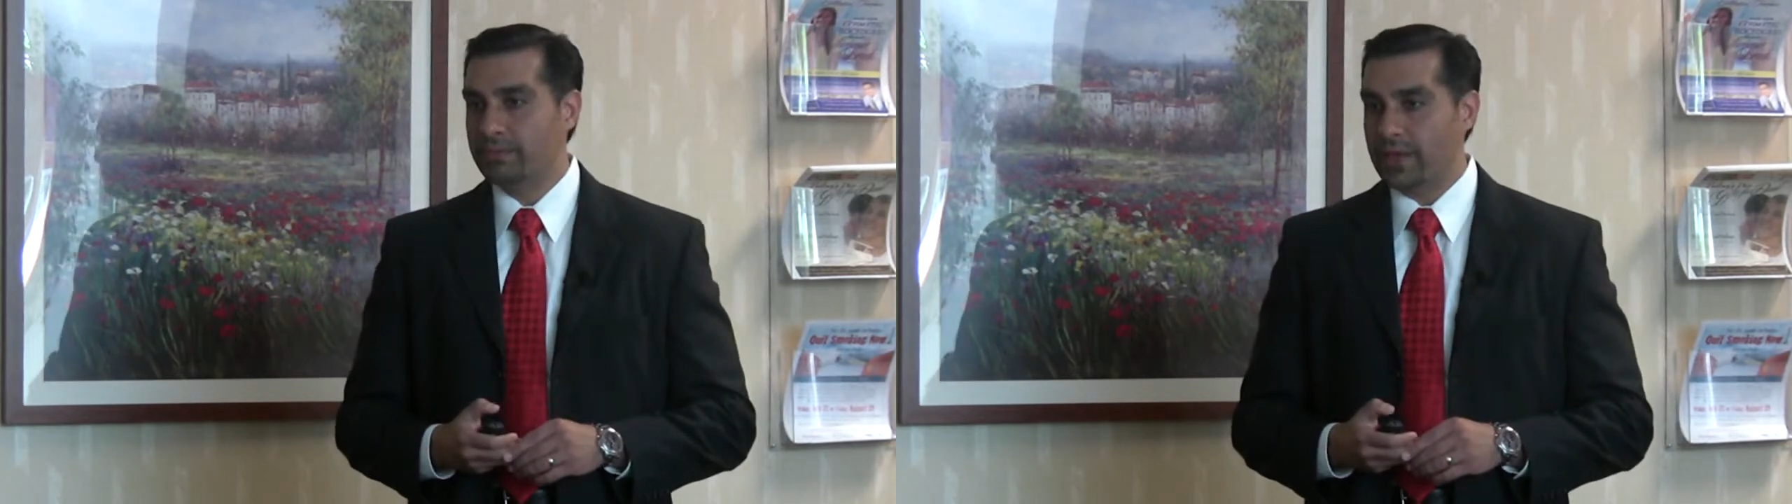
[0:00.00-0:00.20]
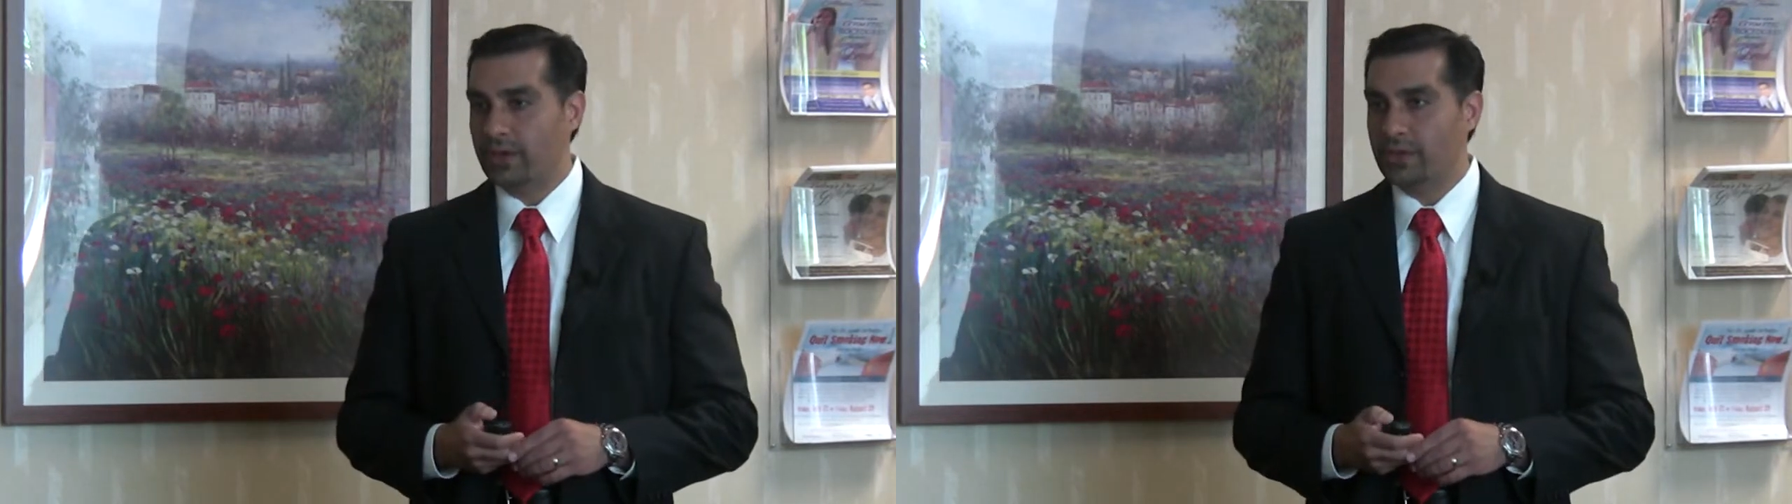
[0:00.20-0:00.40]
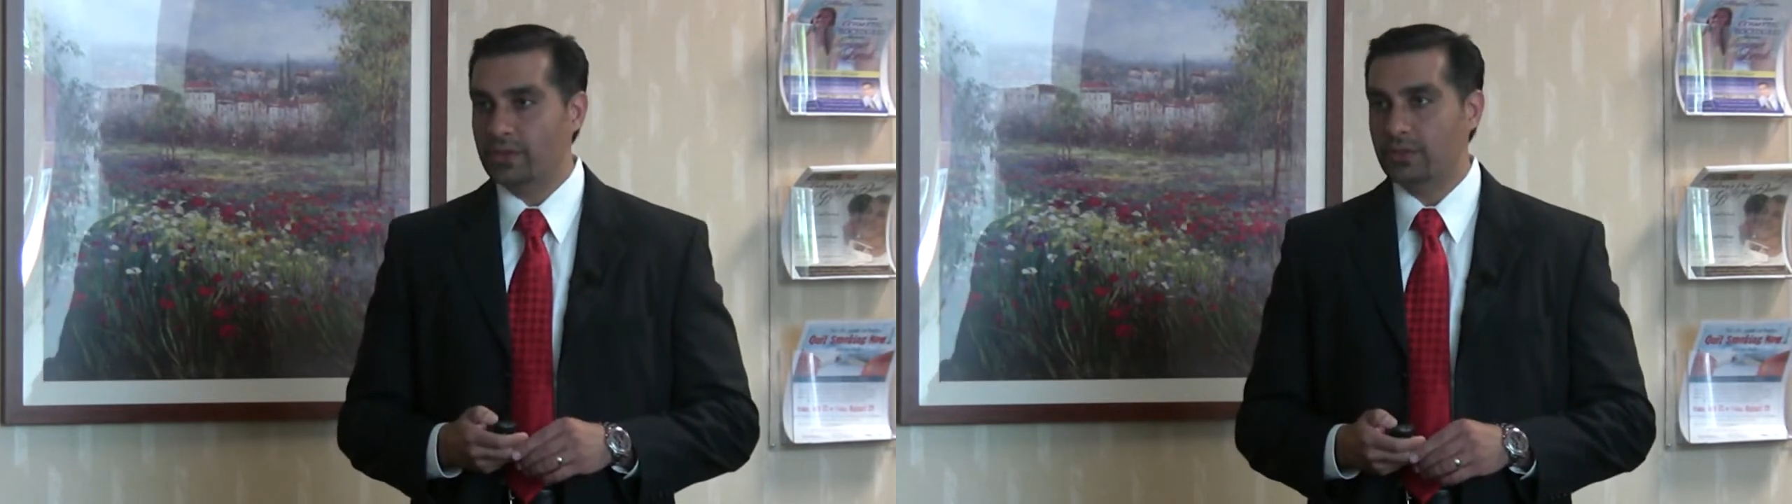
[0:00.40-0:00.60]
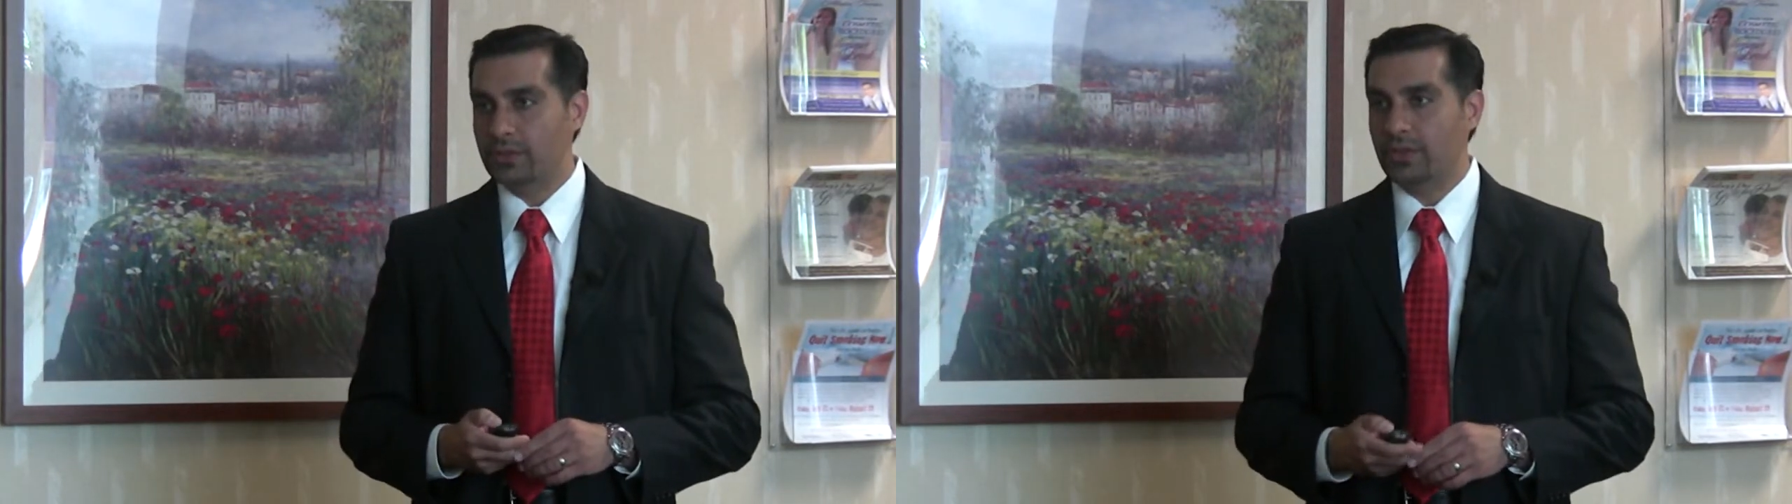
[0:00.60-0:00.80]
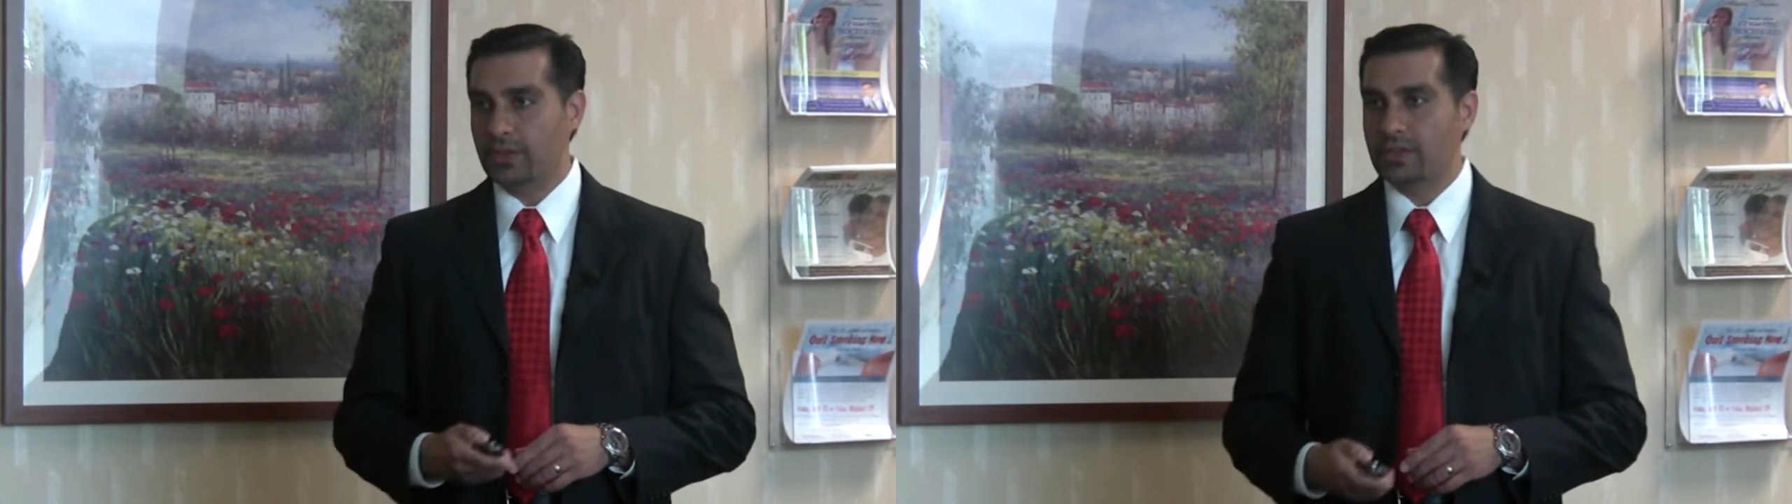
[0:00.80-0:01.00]
better you
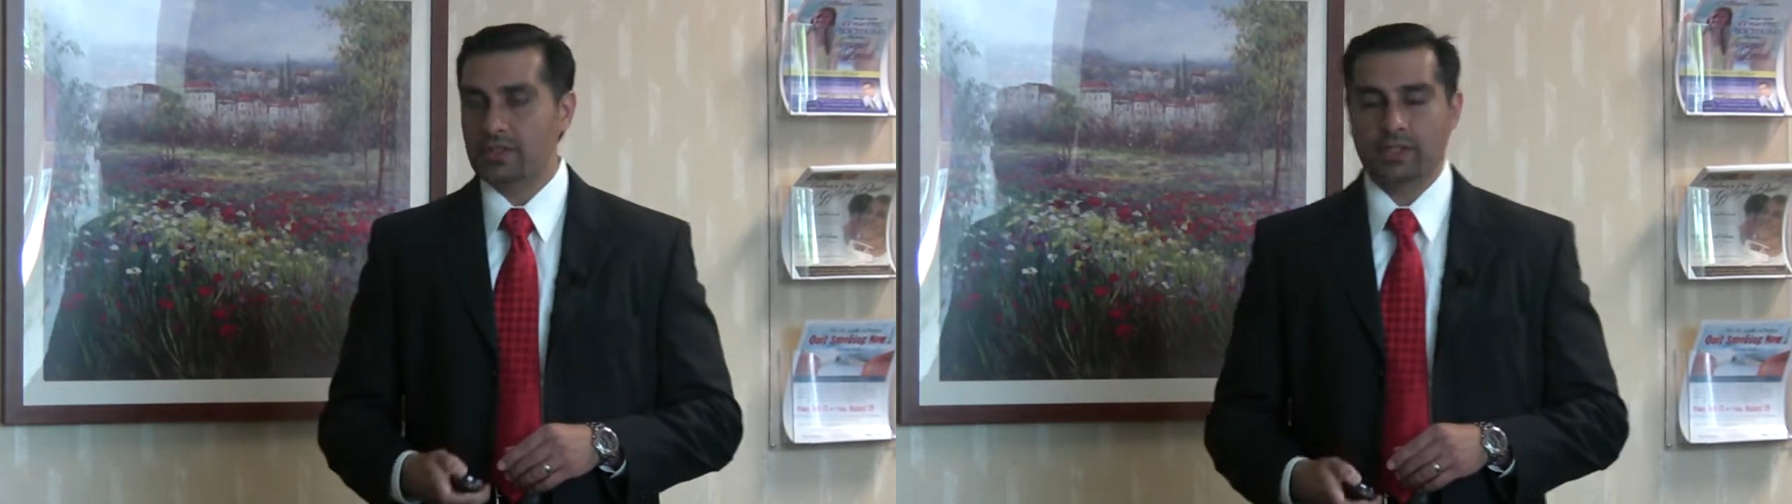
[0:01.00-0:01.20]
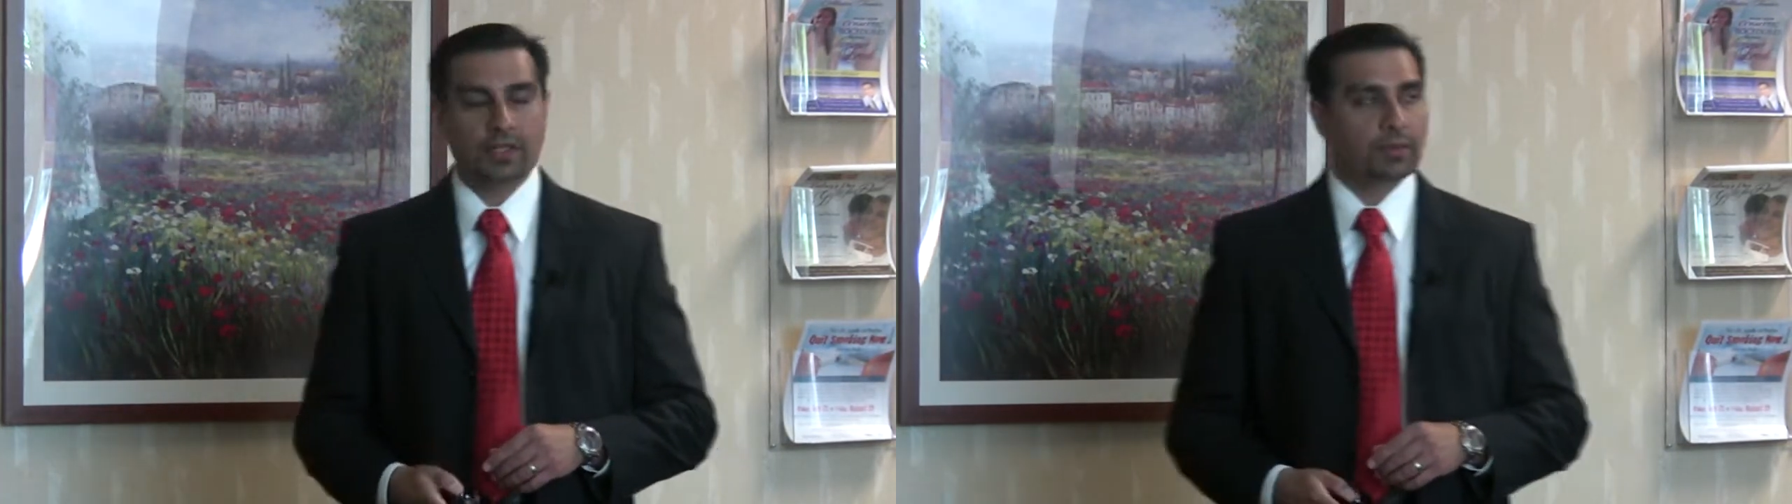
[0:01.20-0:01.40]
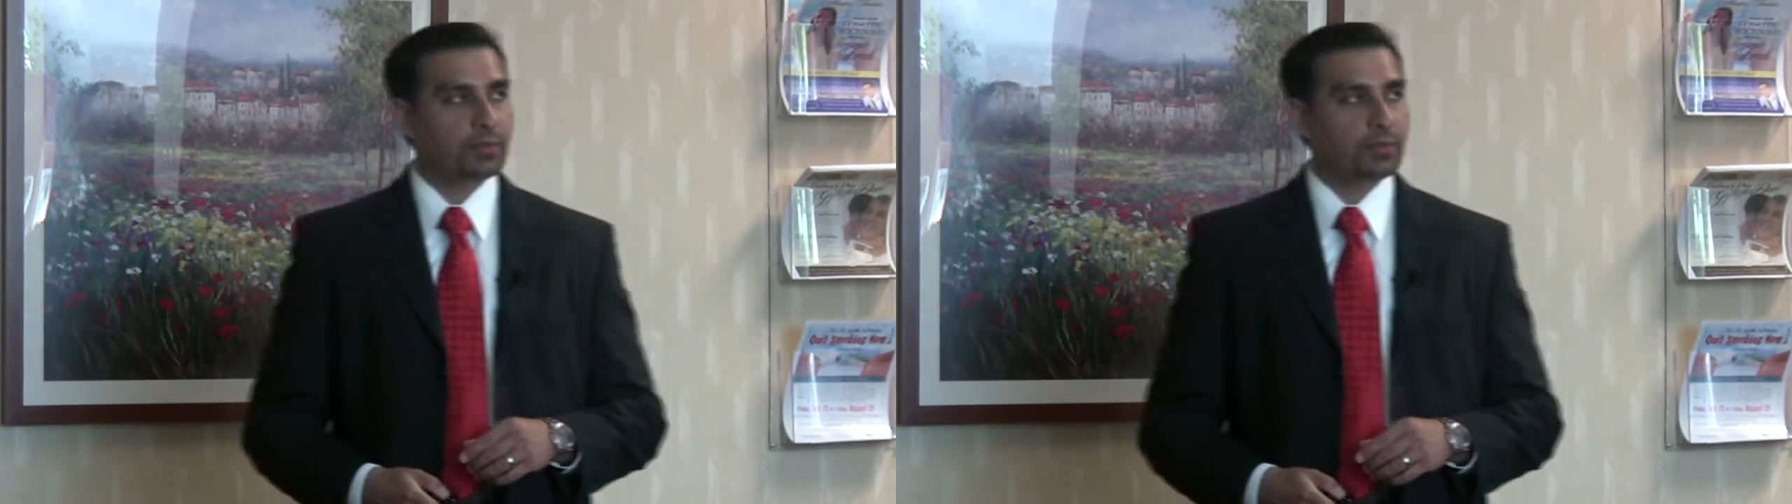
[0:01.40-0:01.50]
you're going to see an